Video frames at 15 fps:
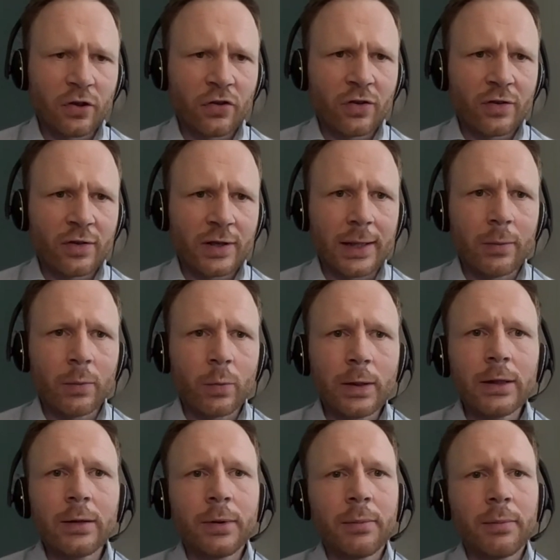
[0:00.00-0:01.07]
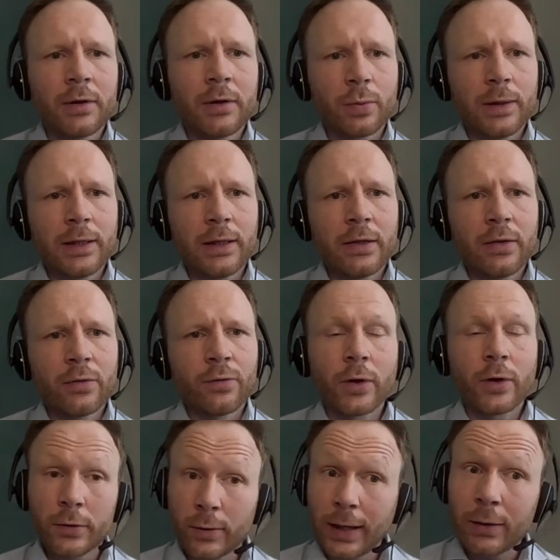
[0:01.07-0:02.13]
decision time will be between
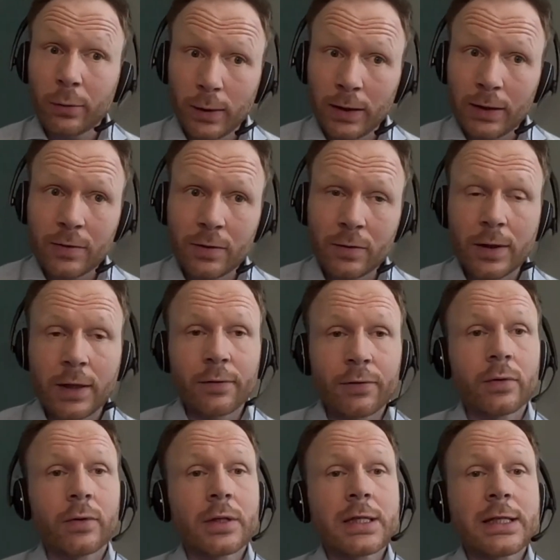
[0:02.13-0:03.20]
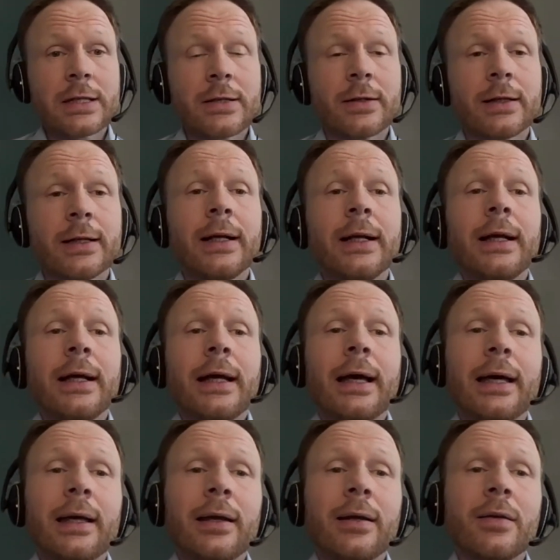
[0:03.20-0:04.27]
4 to 8 weeks, you have to consider.
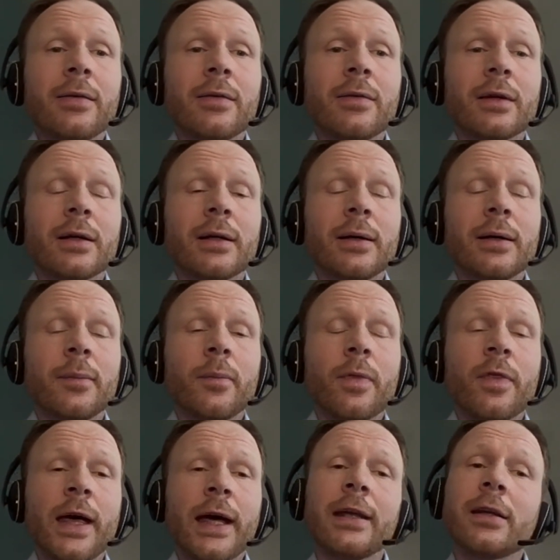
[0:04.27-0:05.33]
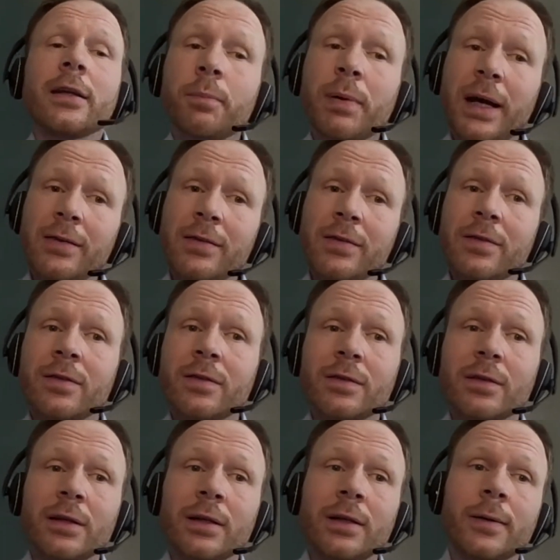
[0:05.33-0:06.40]
And then it
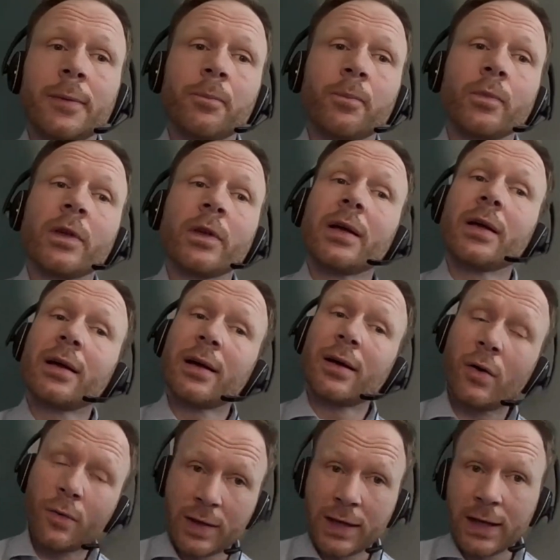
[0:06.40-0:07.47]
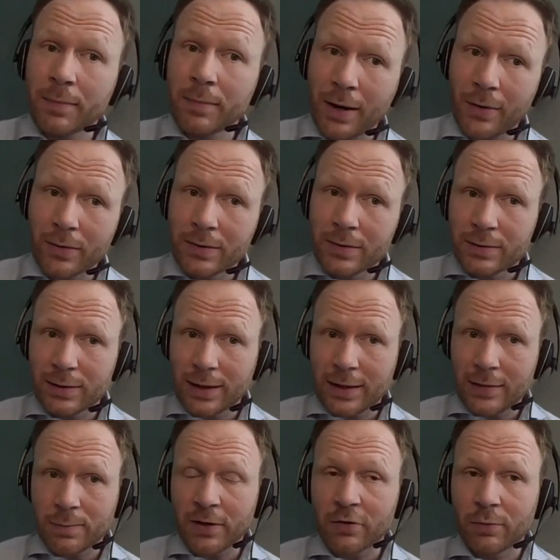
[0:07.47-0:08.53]
depends of the amount,
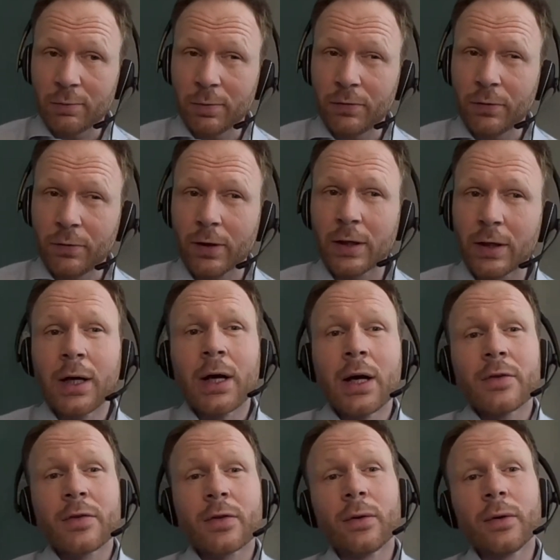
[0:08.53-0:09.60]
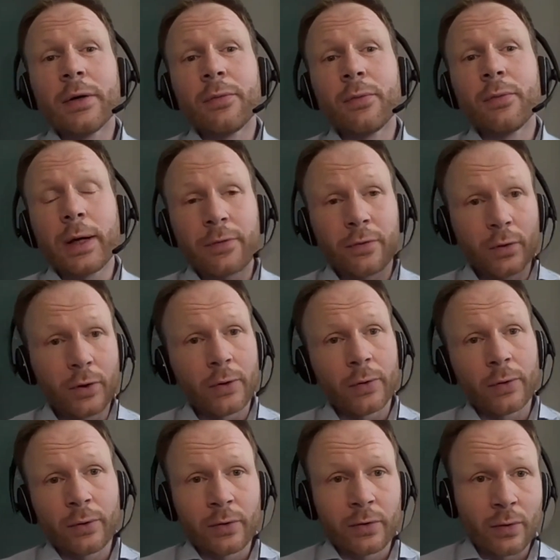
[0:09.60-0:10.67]
as mentioned before. So if we have to
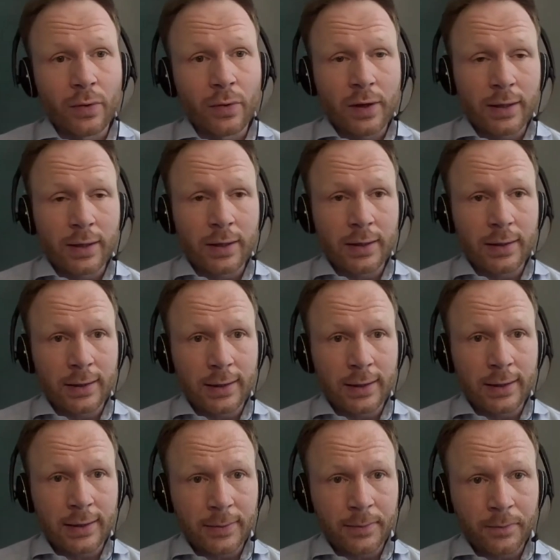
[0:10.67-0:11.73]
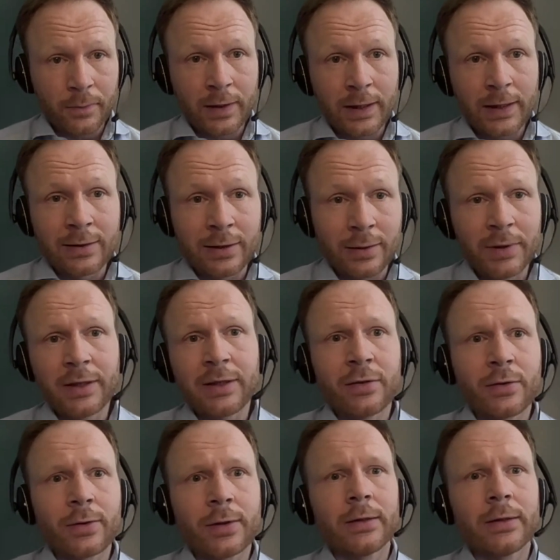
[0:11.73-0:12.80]
go to the
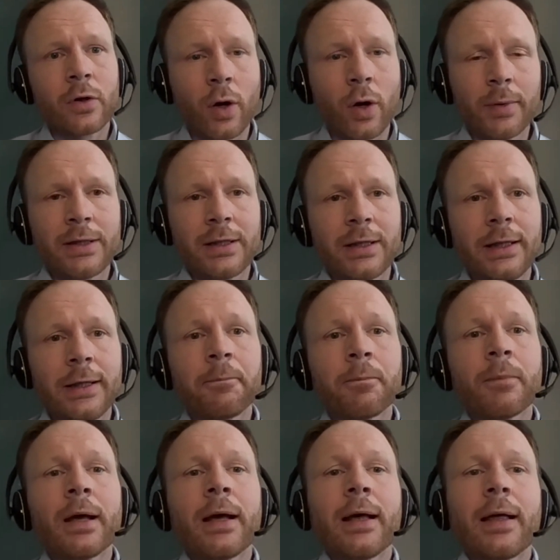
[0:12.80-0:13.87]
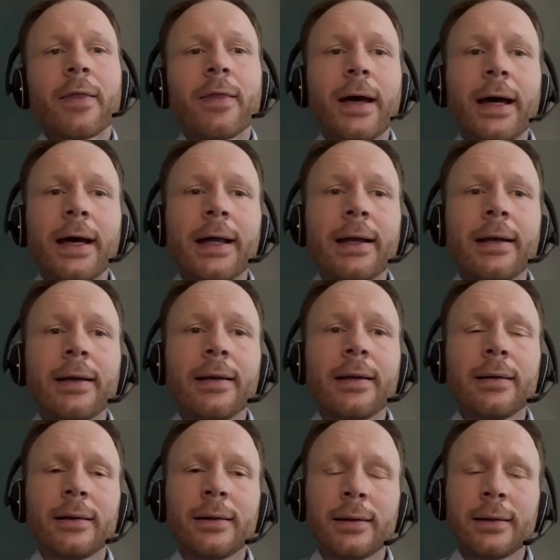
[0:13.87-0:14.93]
interministerial committee,
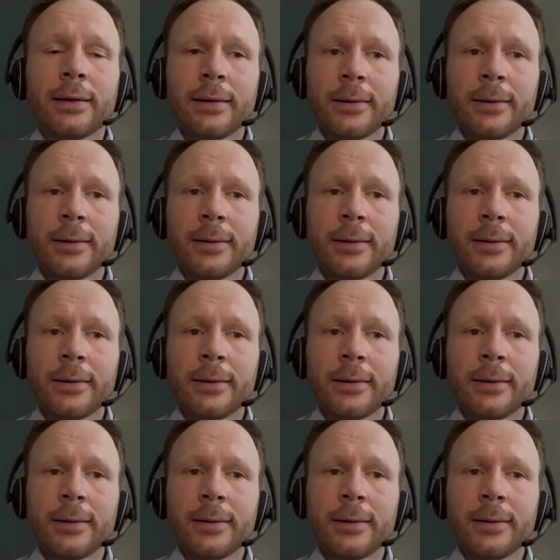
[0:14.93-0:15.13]
then